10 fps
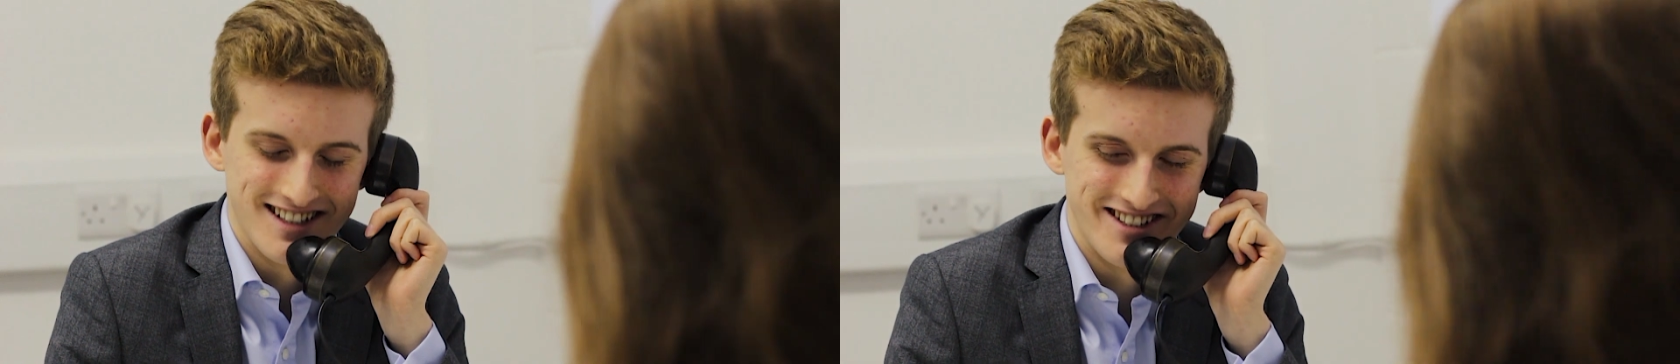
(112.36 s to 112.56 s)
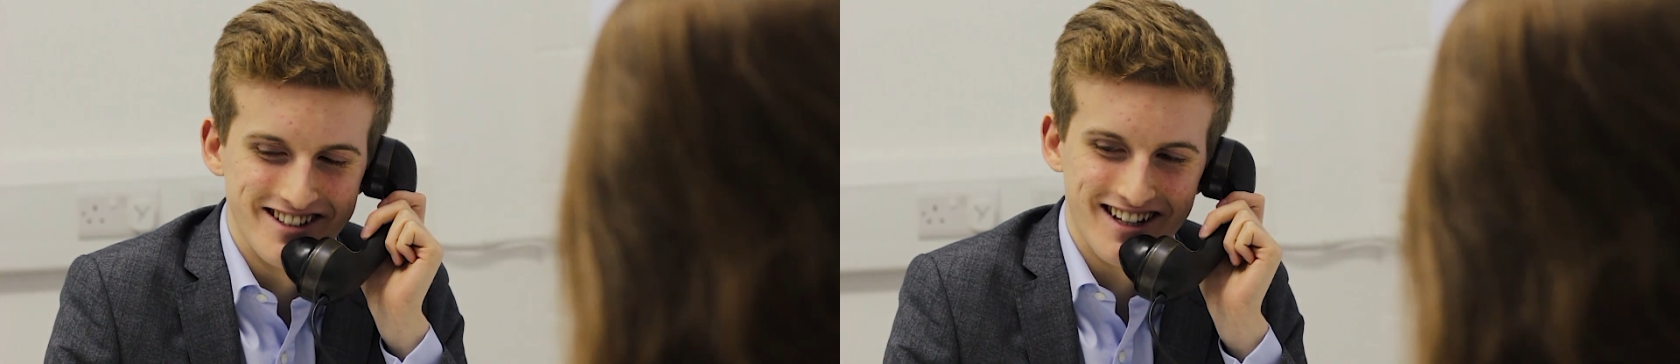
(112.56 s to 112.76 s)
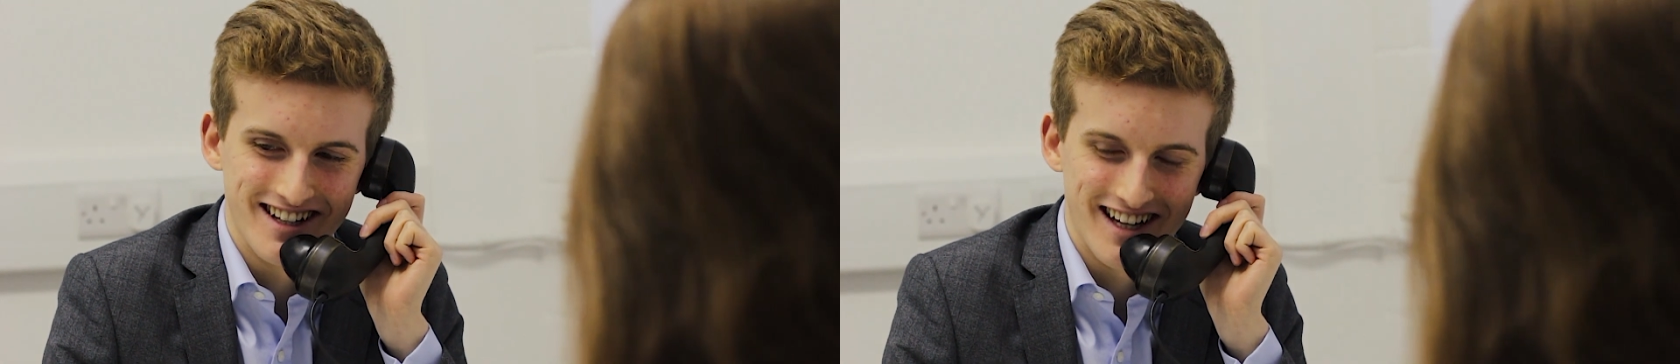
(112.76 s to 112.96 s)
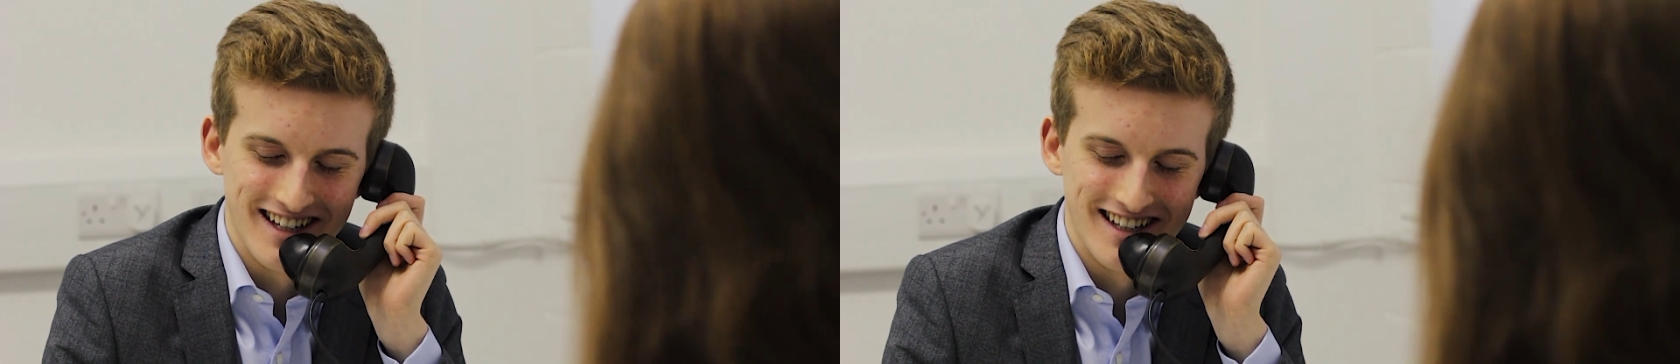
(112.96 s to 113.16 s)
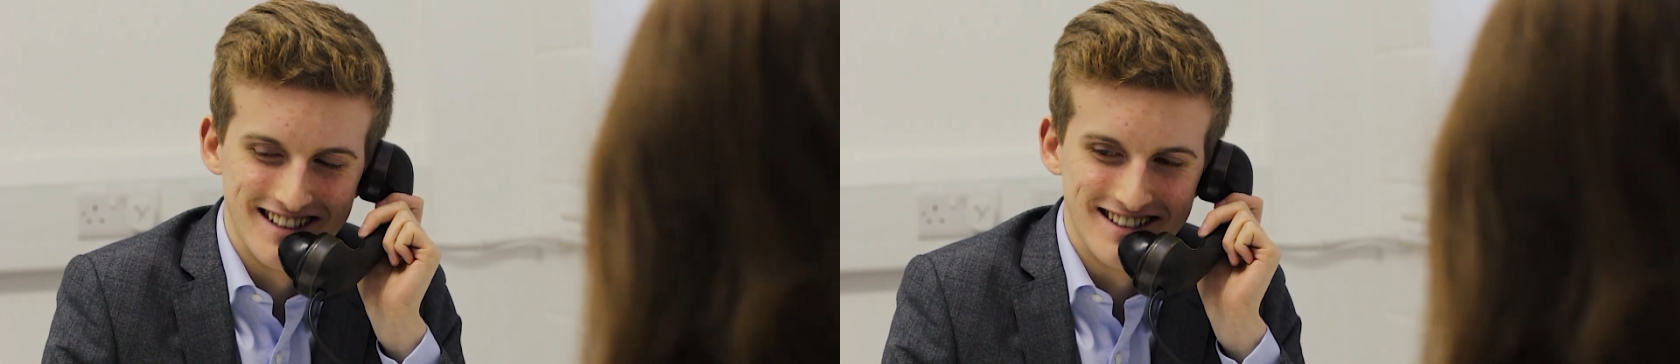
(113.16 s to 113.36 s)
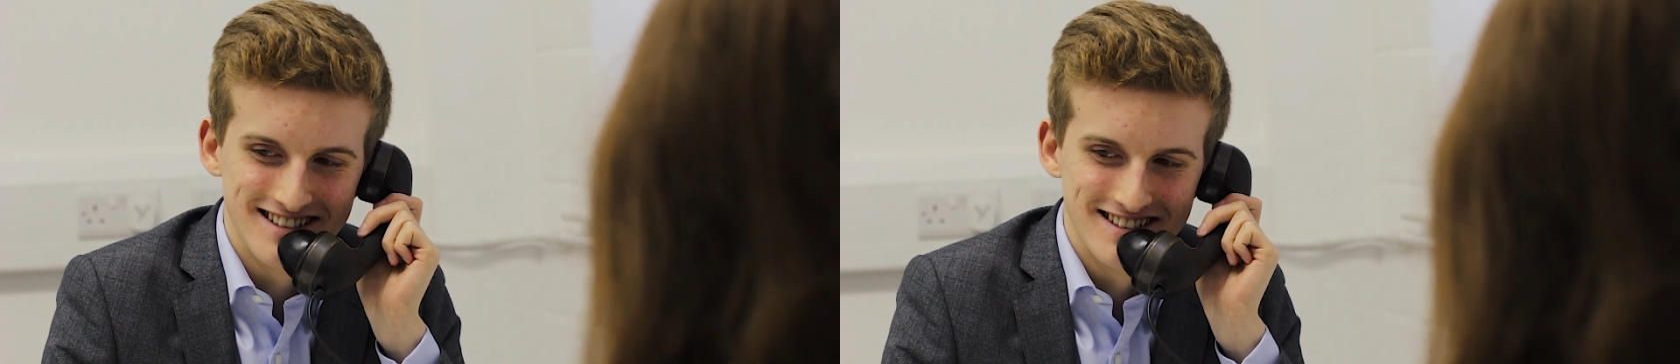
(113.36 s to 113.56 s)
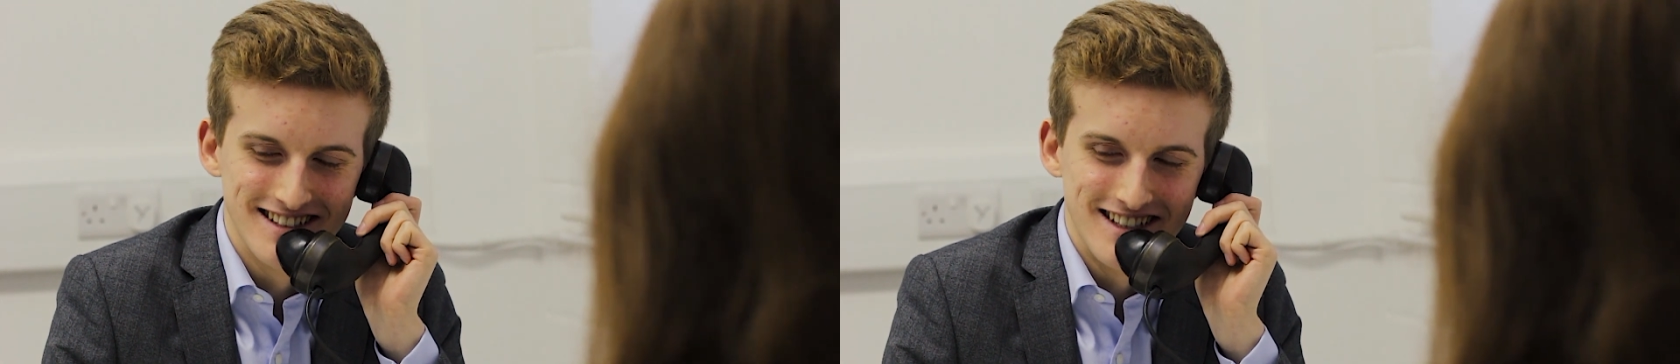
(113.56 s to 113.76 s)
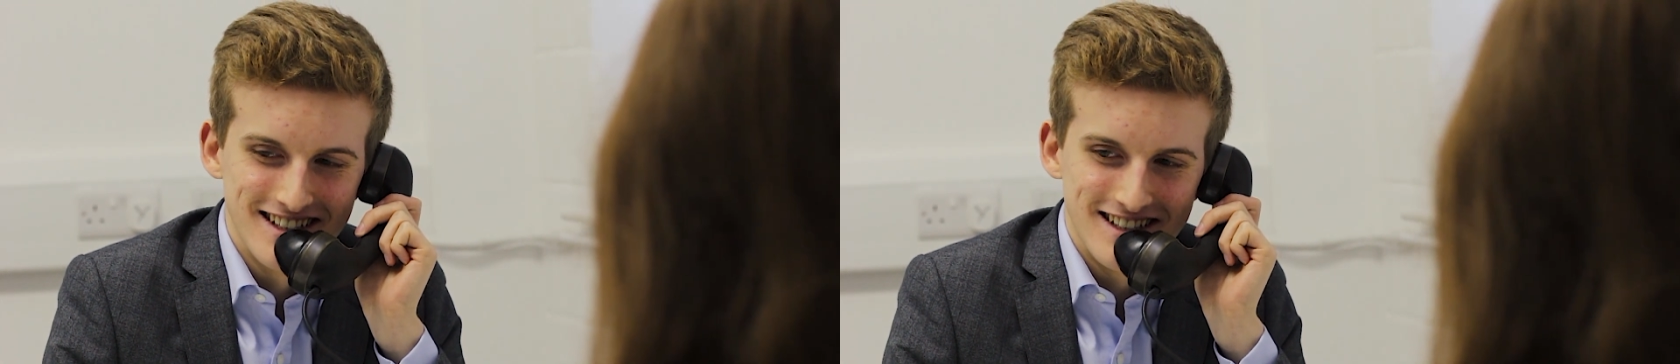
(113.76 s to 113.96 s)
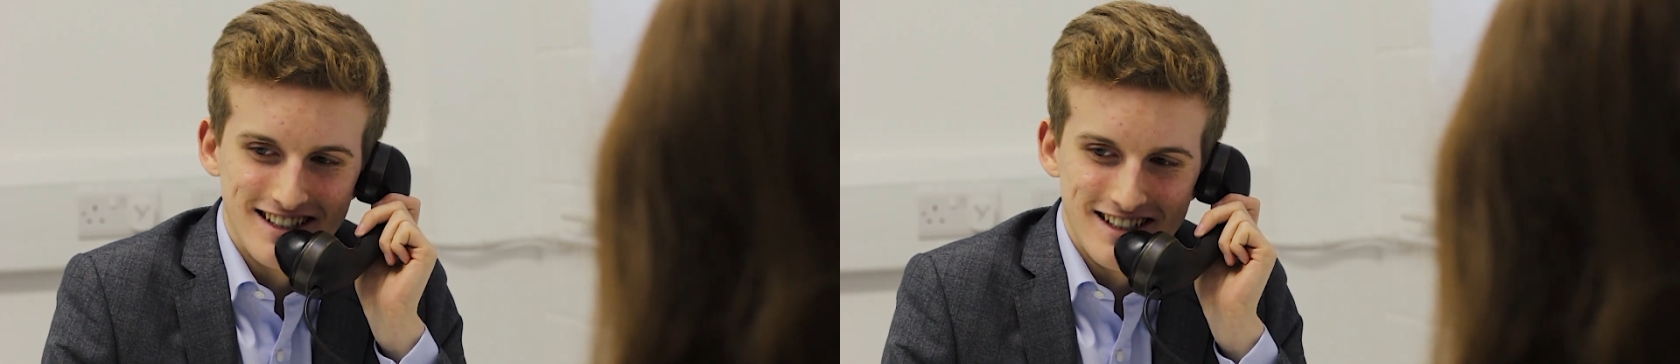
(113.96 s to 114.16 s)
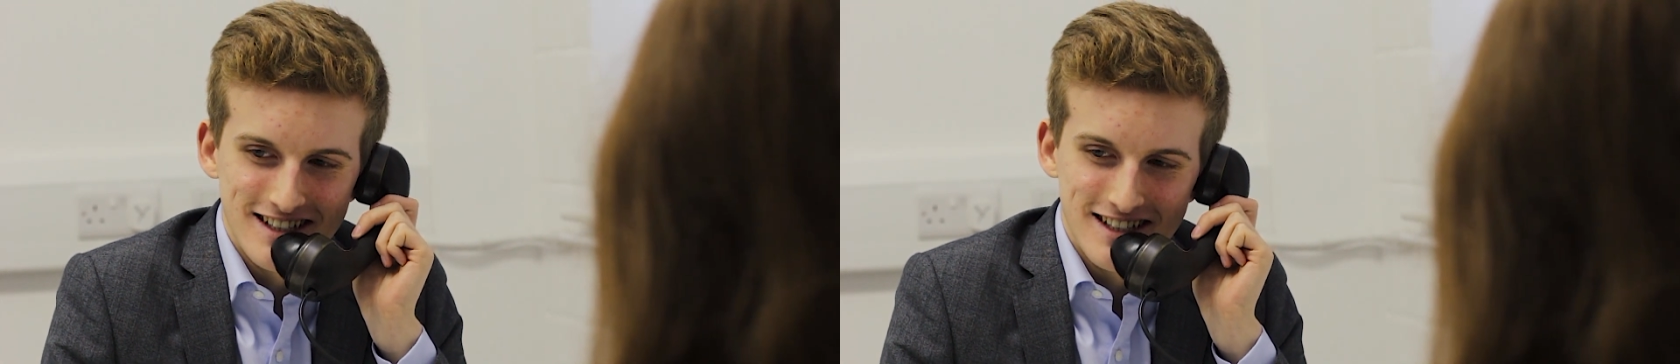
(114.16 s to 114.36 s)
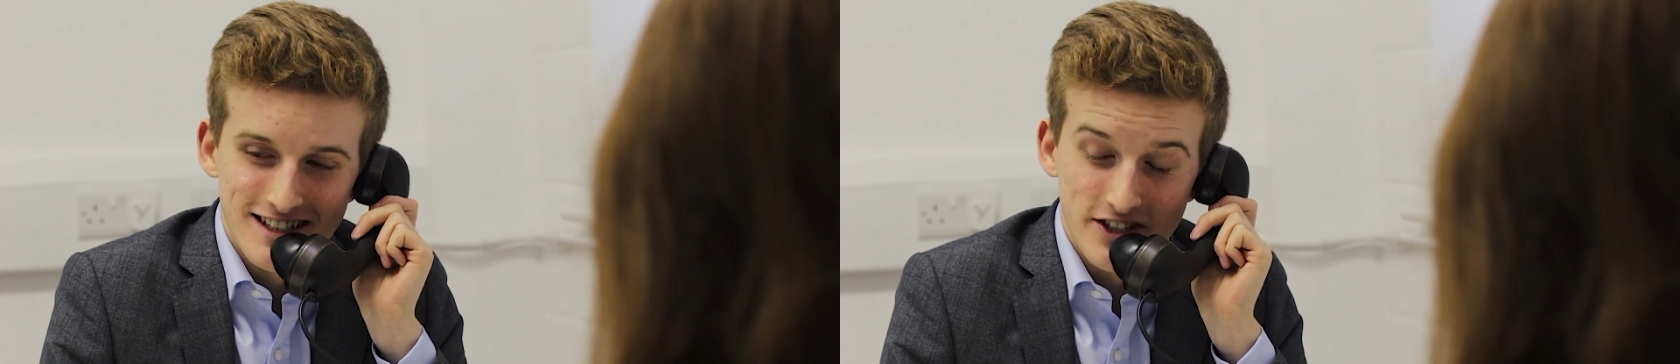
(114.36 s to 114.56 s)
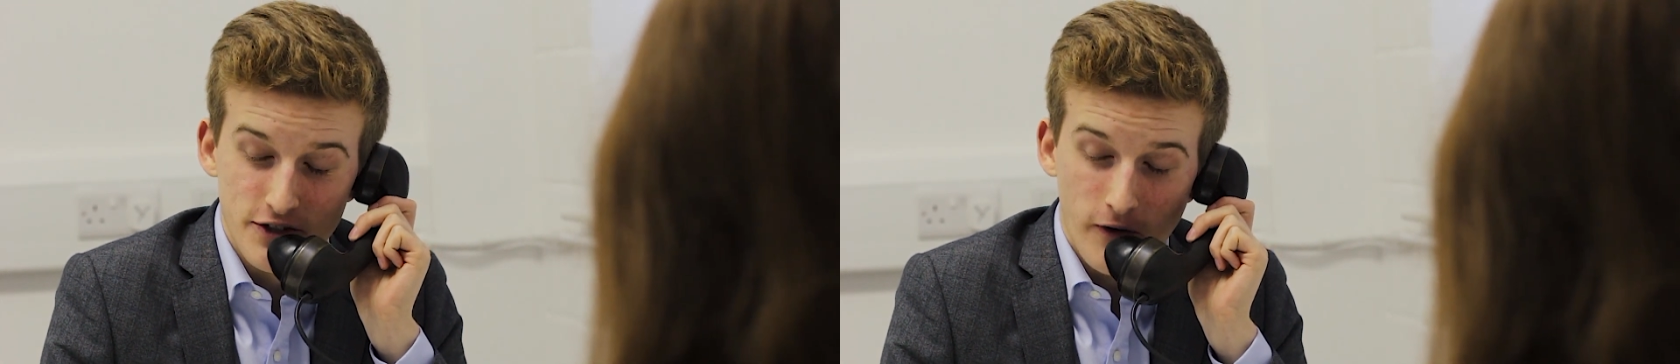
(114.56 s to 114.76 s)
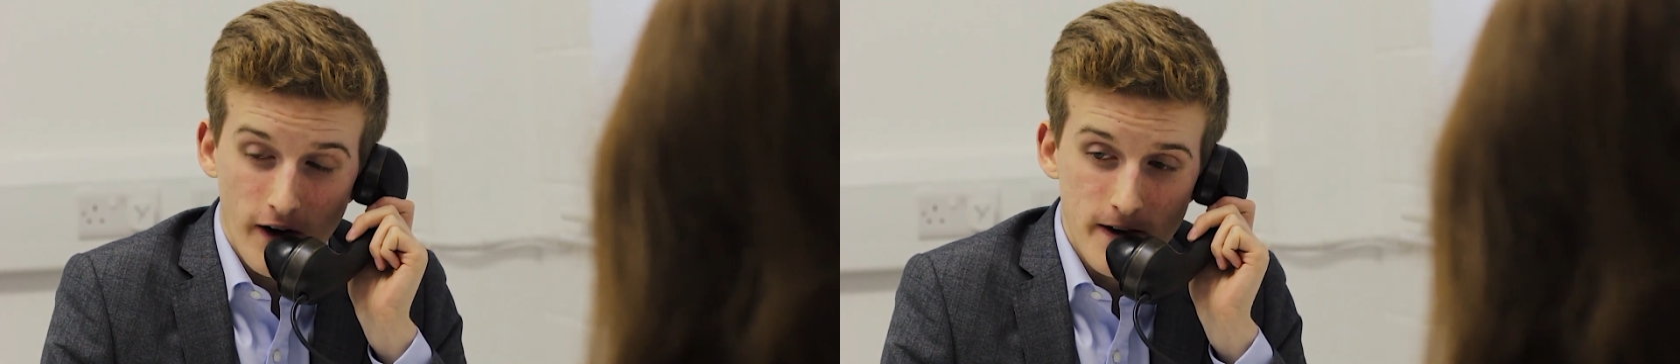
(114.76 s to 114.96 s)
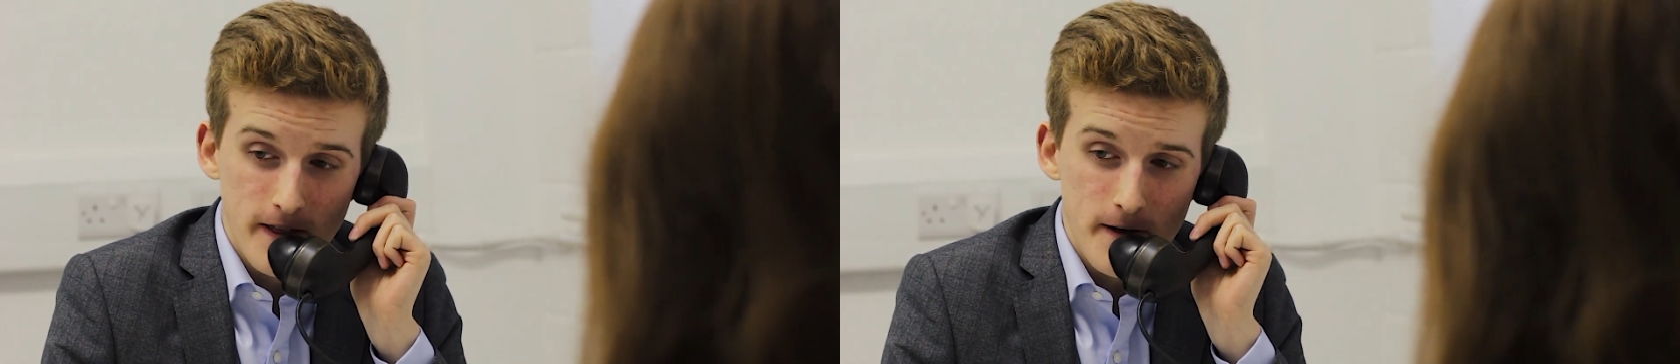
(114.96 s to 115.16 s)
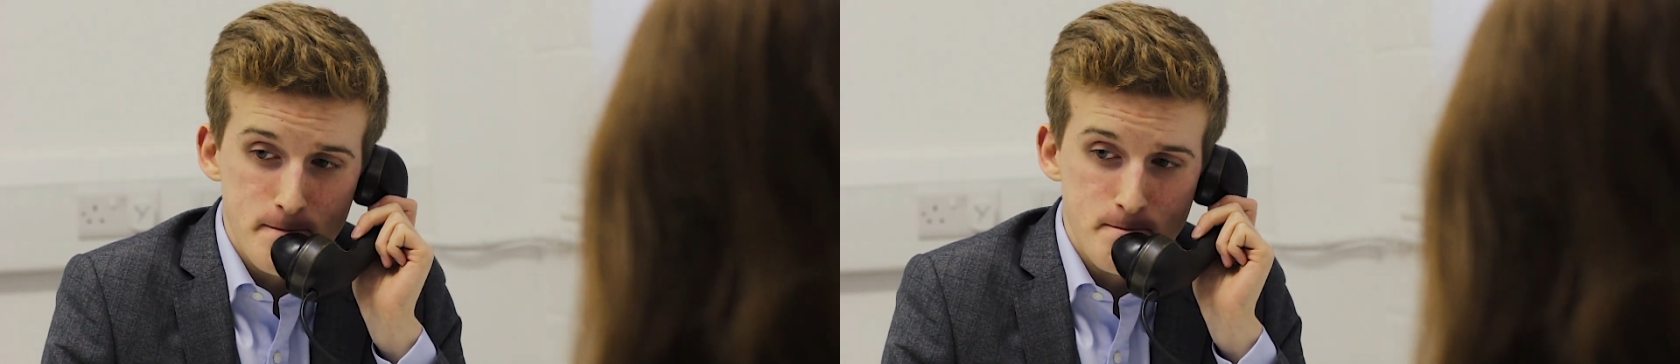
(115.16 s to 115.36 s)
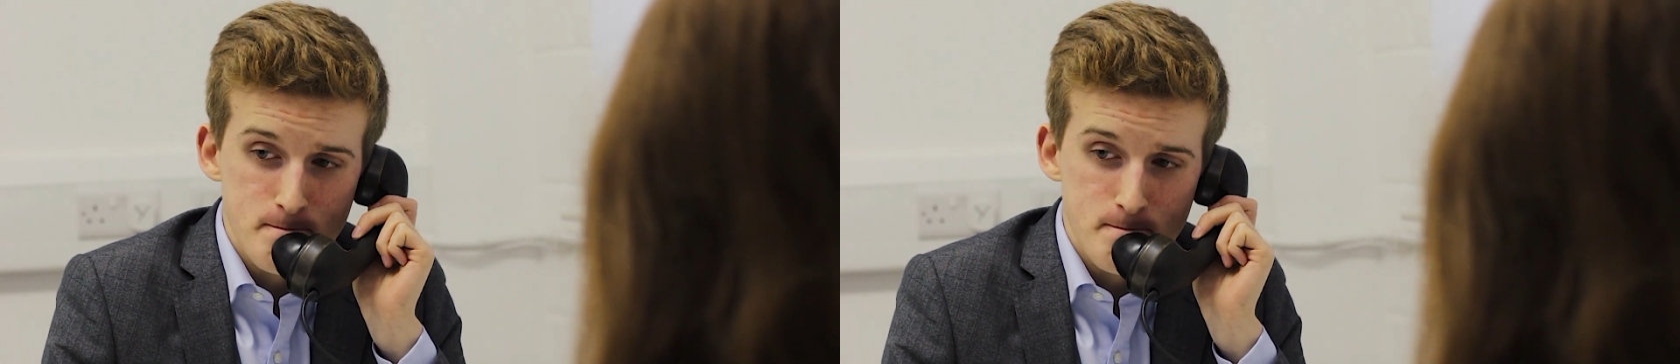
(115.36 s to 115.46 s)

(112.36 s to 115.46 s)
yes, you'd think they'd learn. Did you find anything?